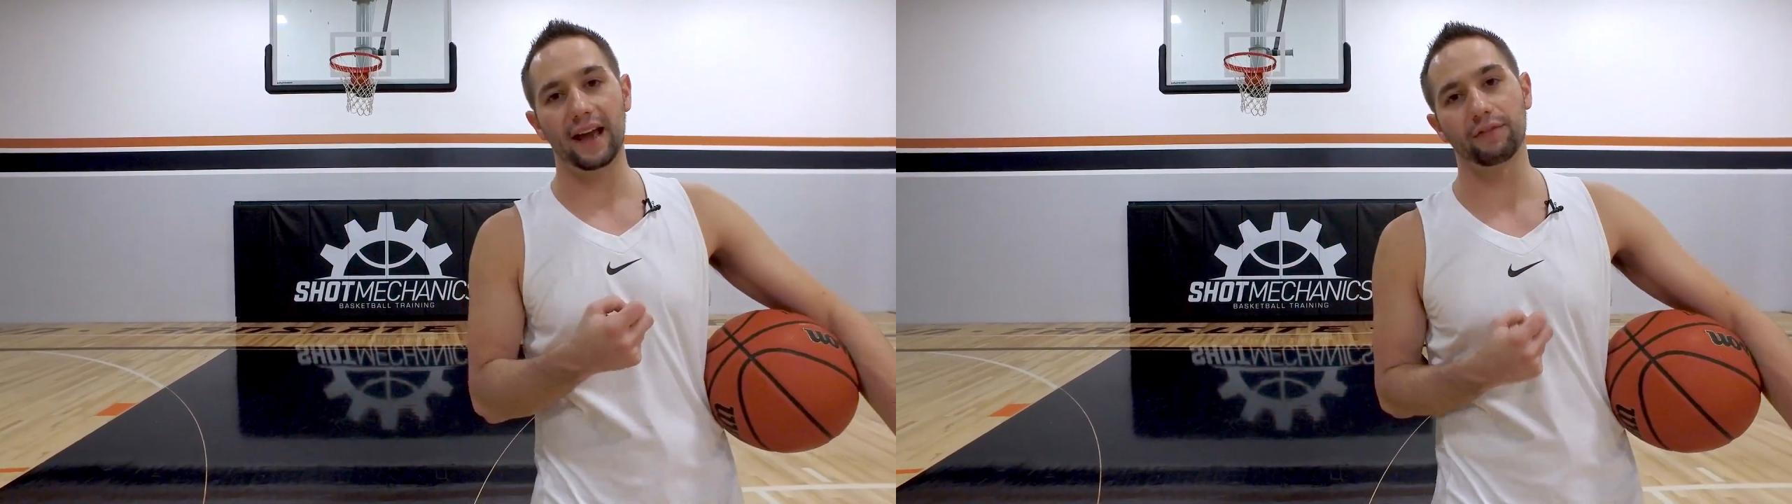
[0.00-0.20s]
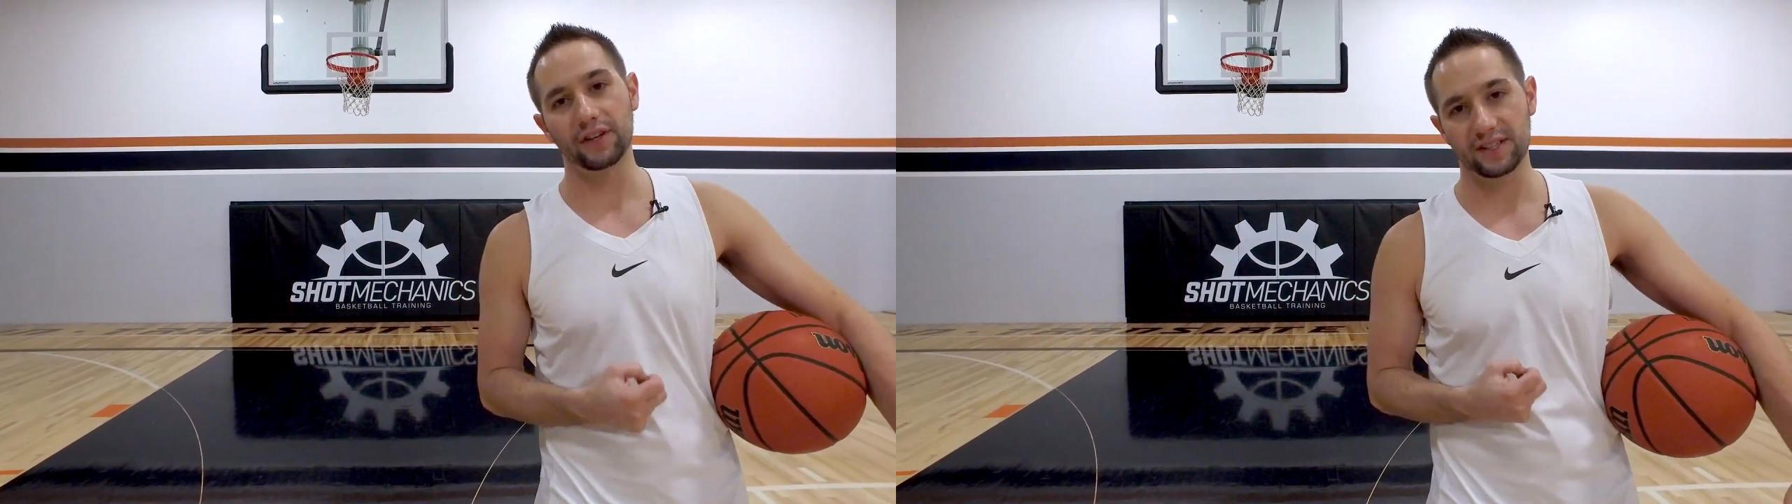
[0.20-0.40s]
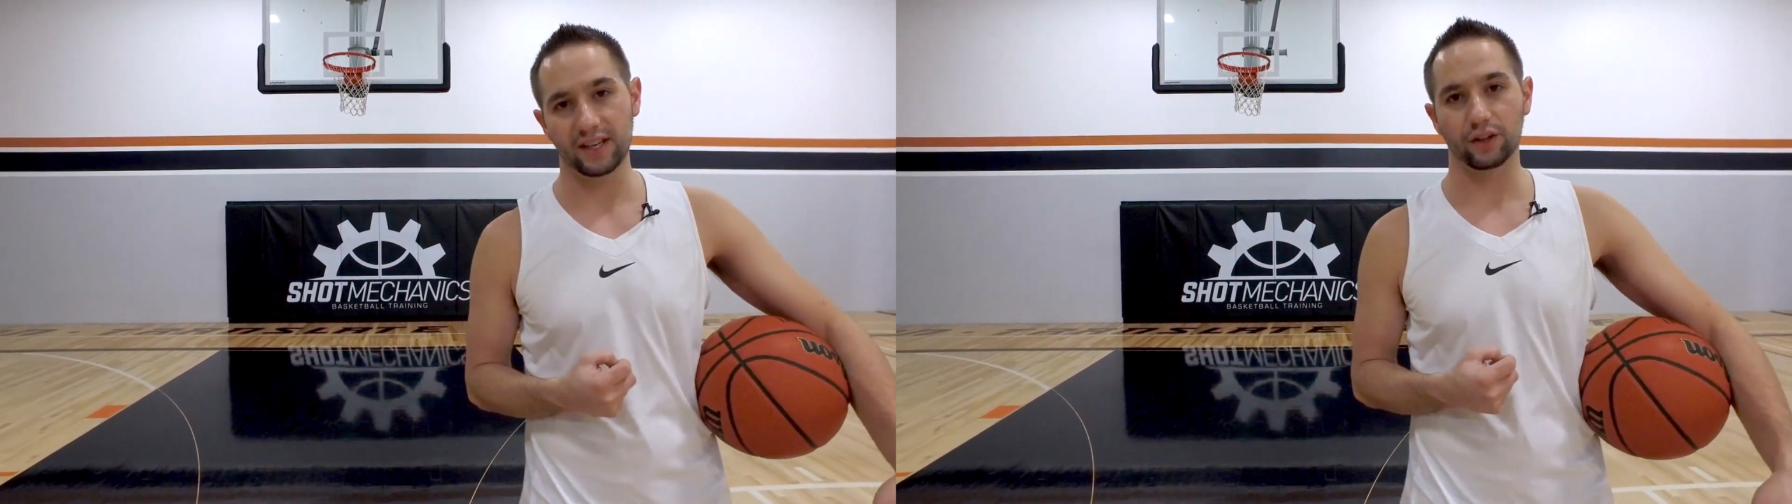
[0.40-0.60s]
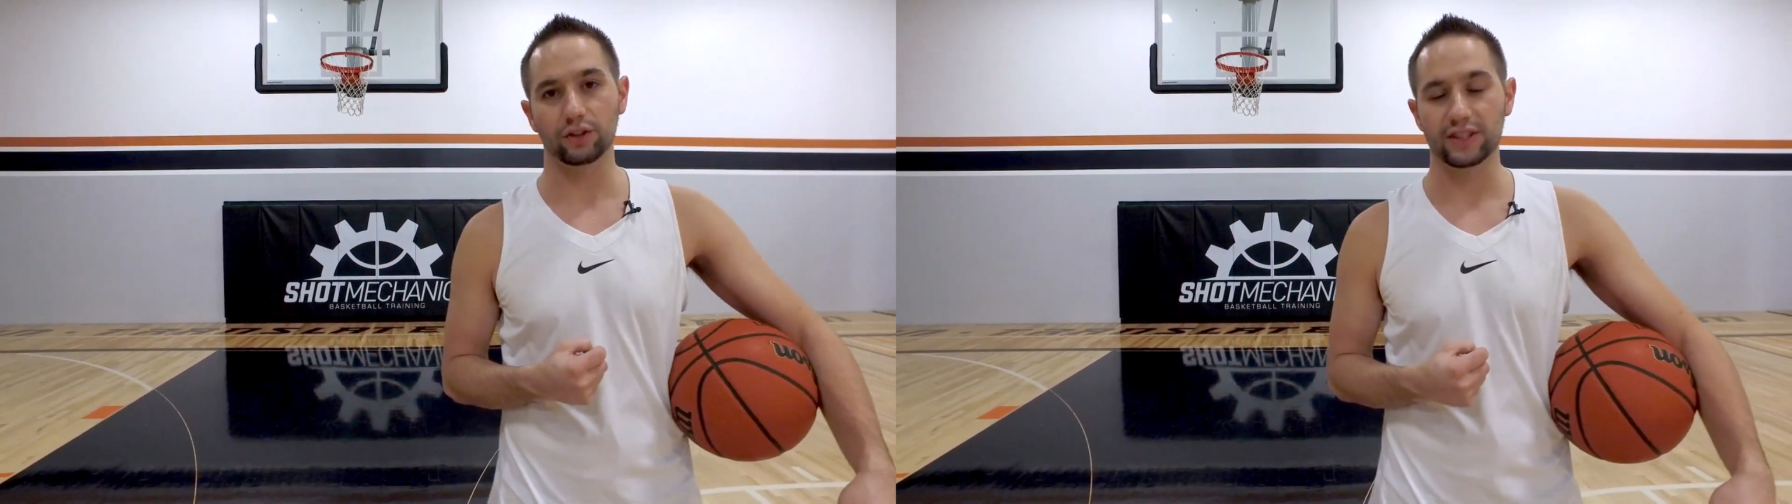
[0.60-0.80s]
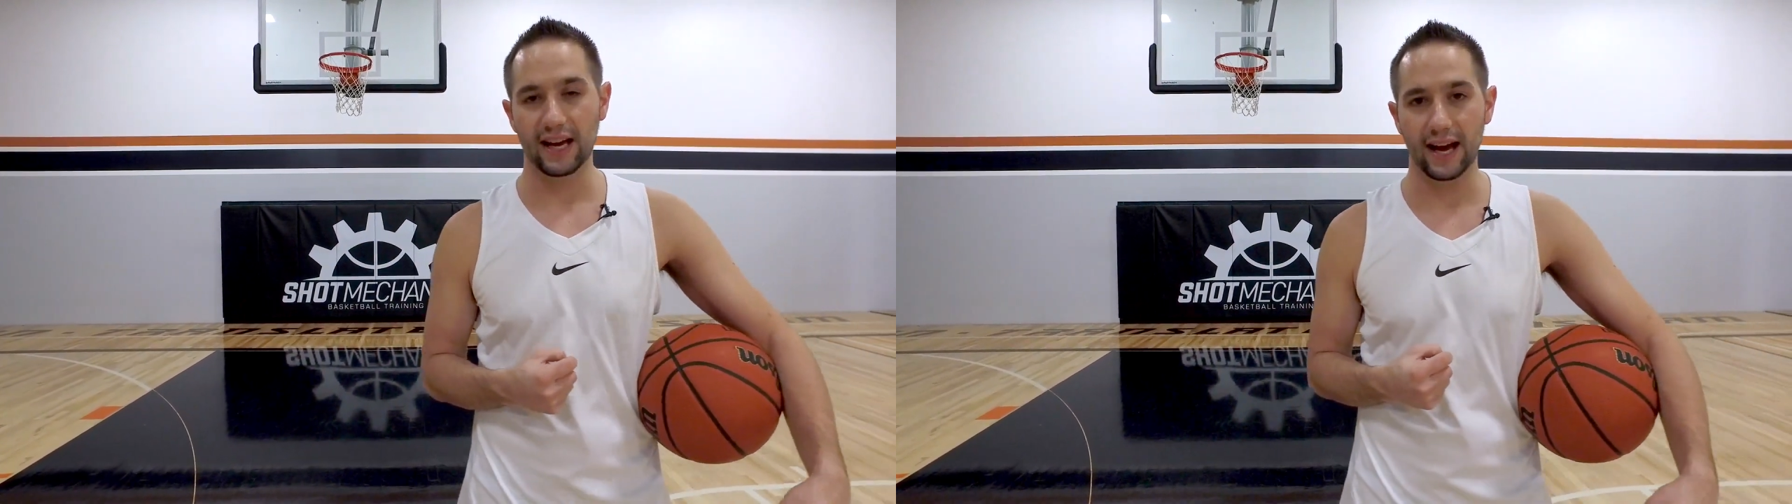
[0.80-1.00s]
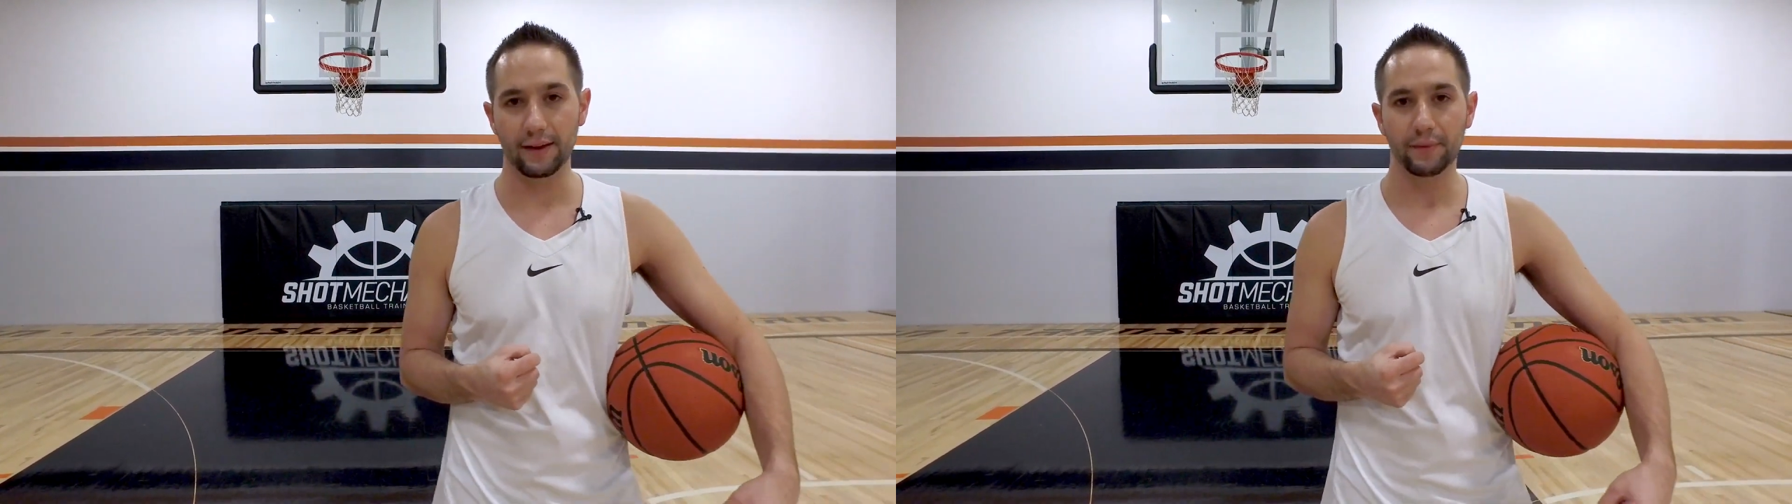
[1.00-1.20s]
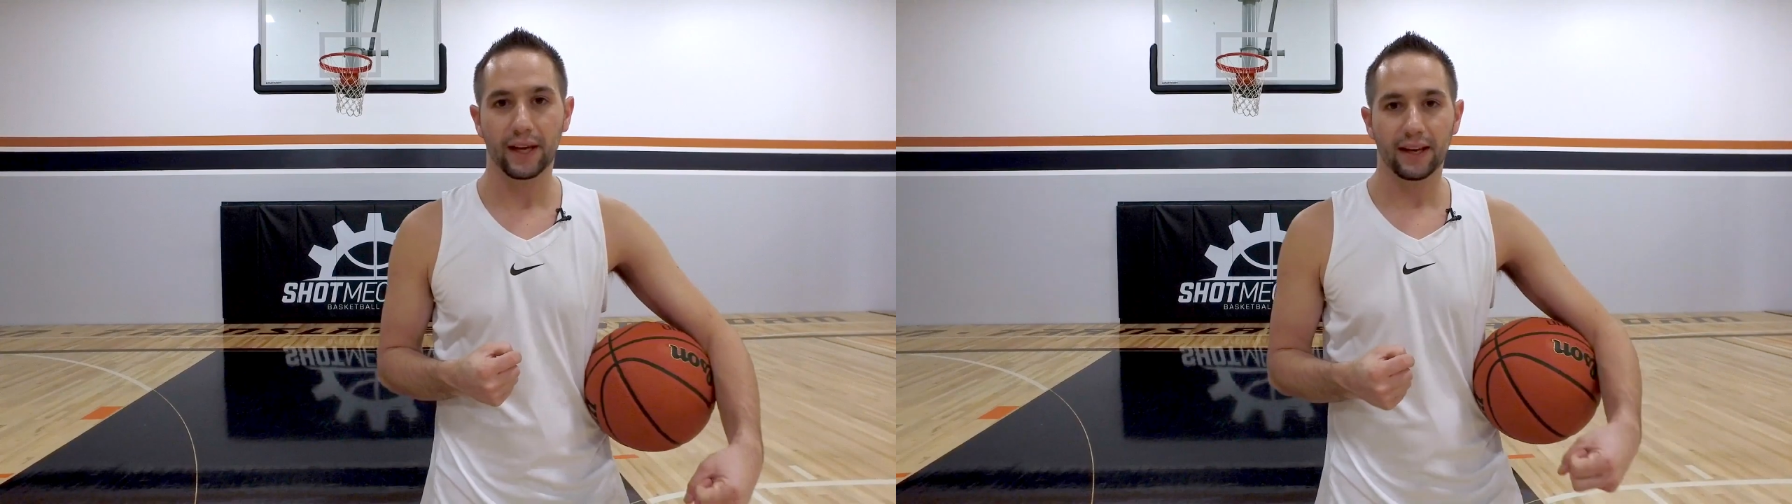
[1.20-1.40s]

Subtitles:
every single time.